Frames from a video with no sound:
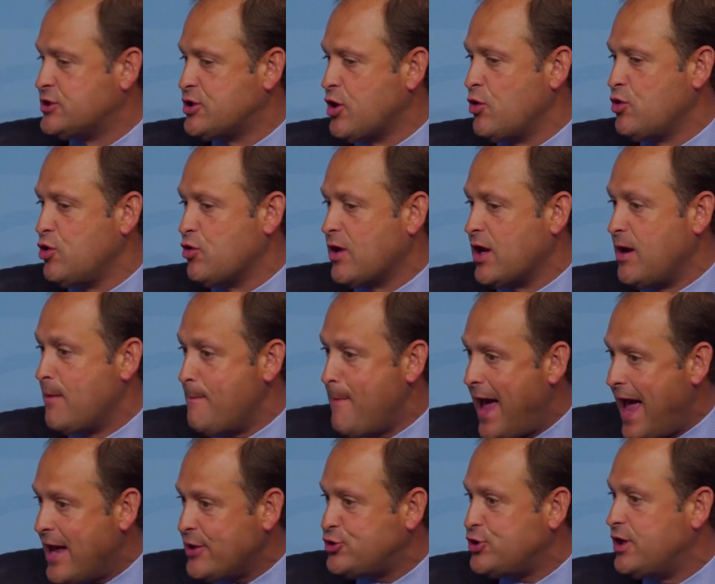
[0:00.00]
So you can
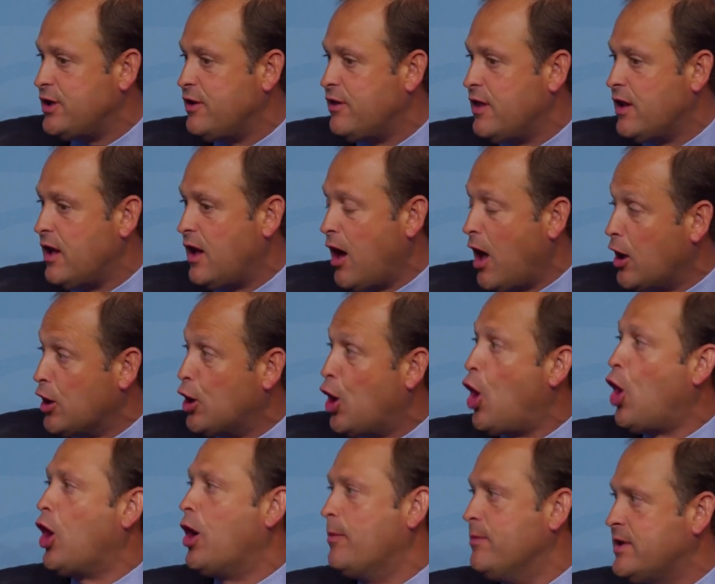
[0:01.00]
imagine the
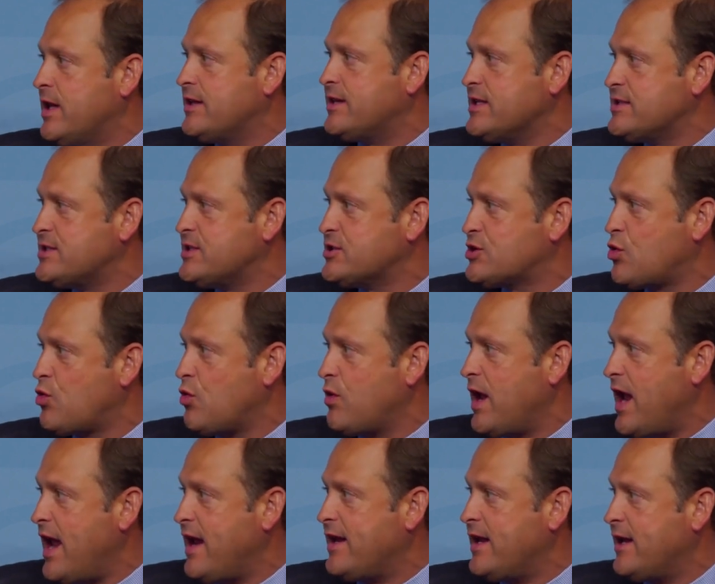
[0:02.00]
alarm that this is
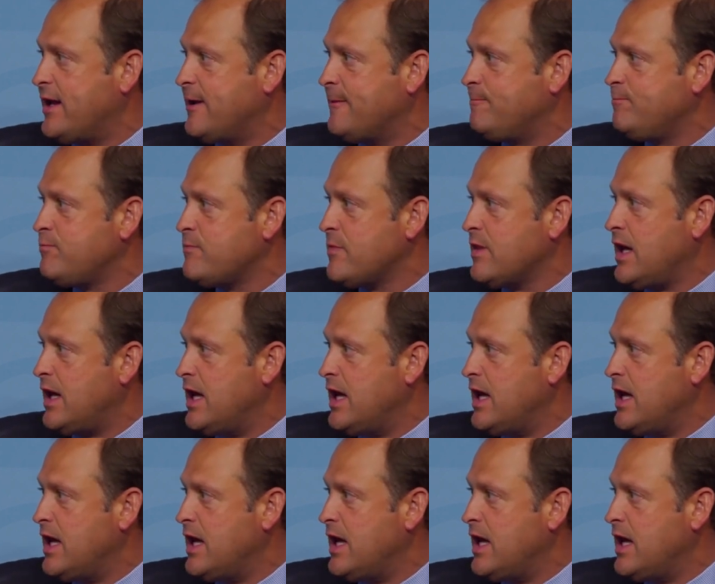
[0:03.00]
creating